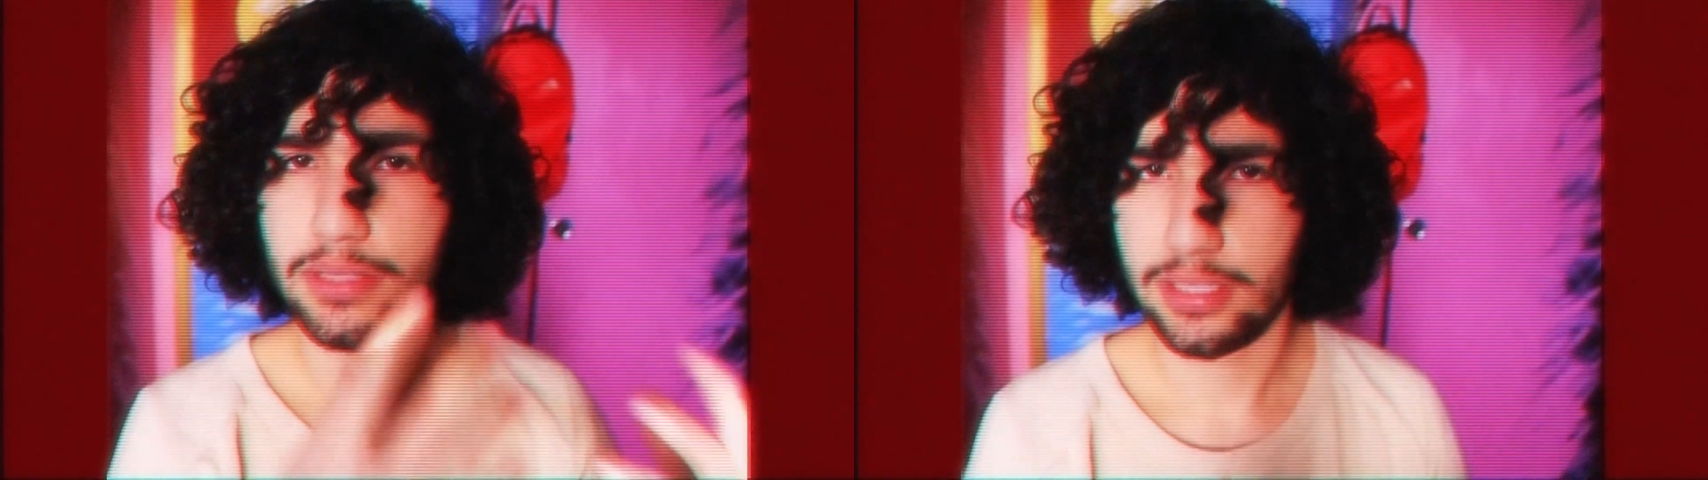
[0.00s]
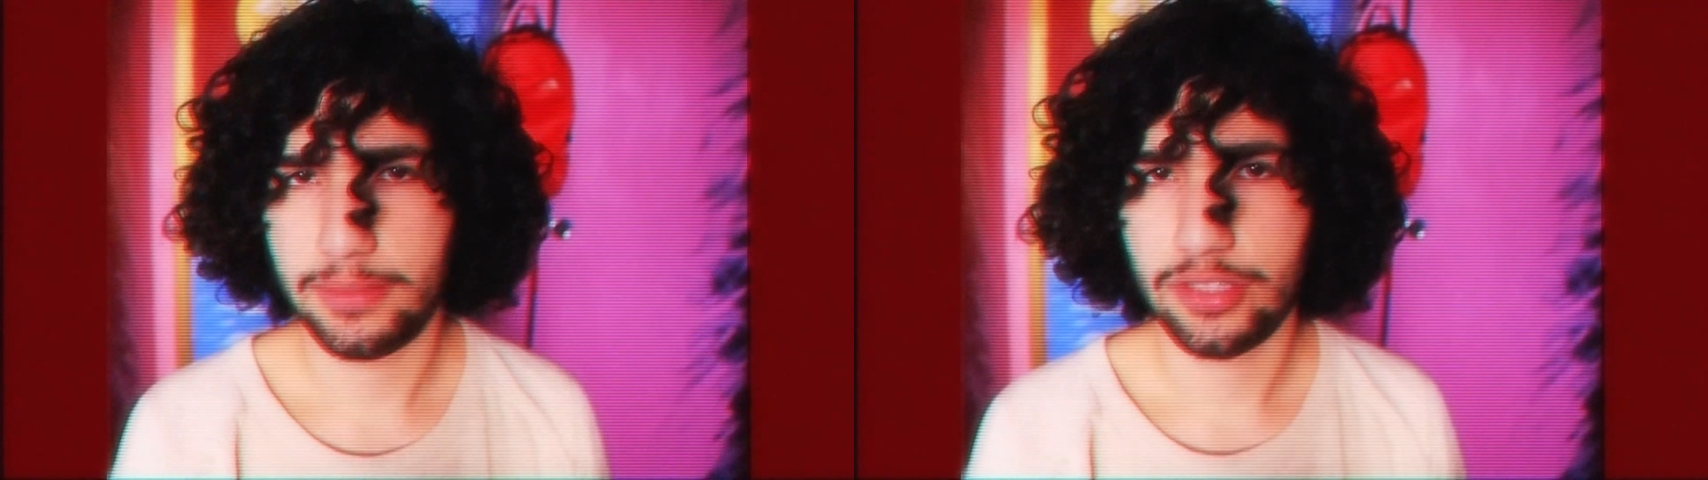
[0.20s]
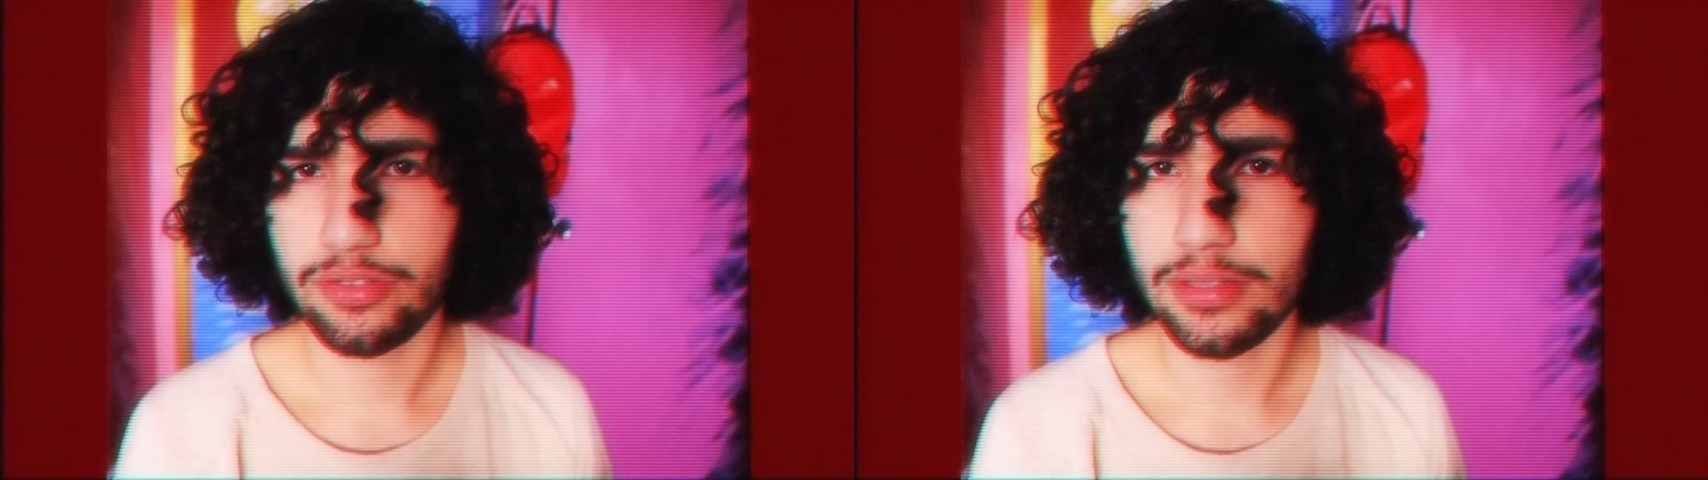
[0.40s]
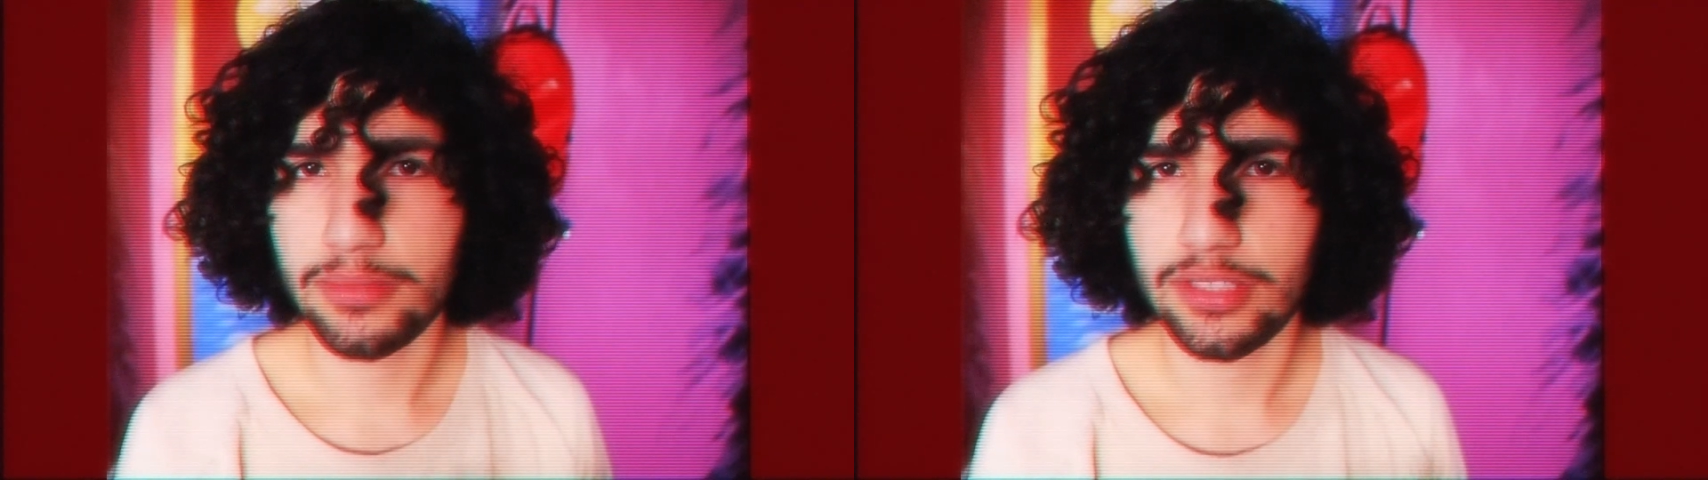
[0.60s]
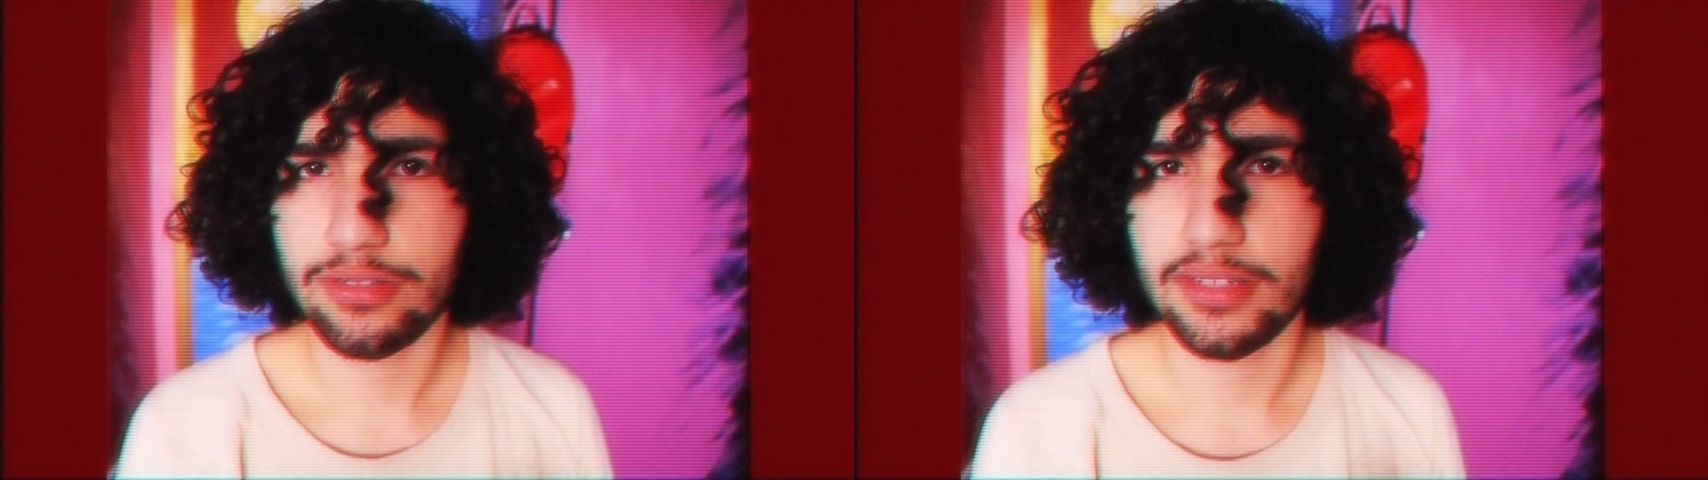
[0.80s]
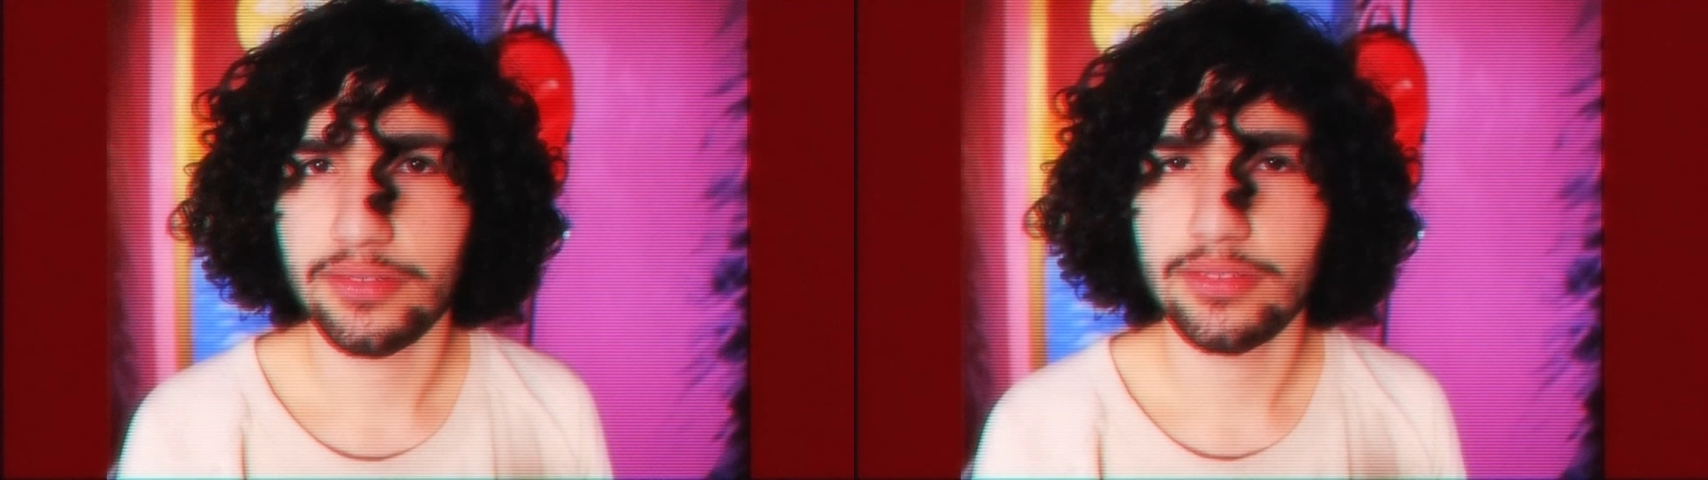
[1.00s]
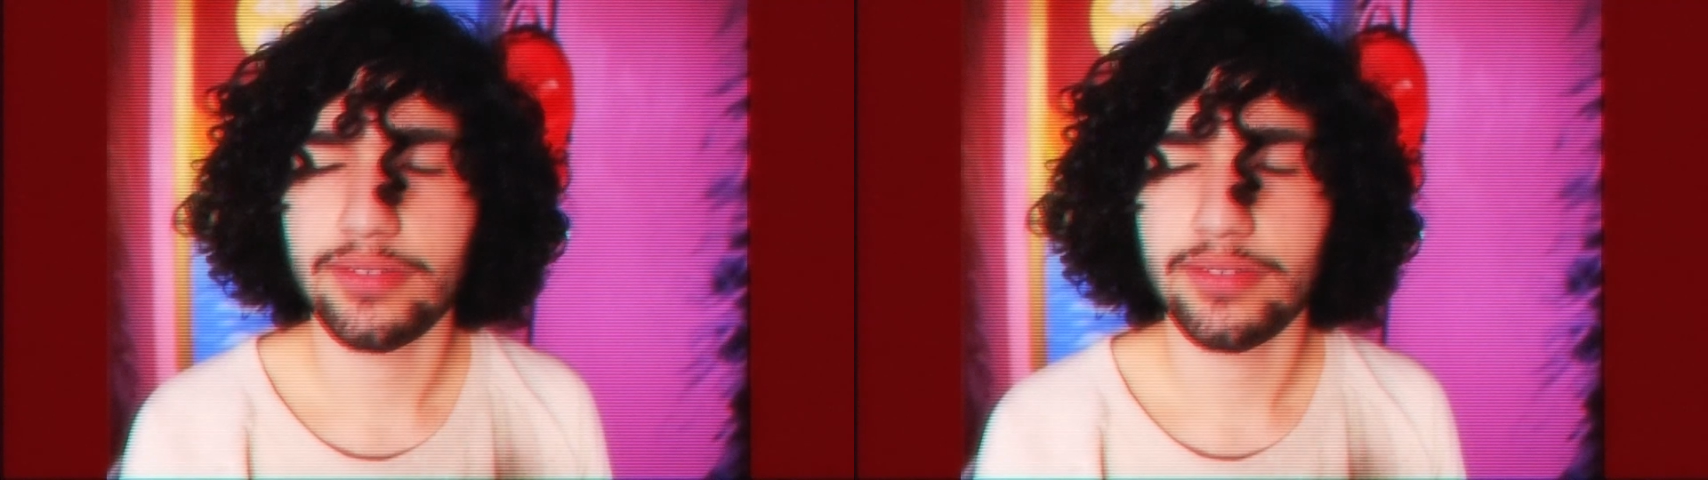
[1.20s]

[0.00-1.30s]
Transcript: become extremely stressful.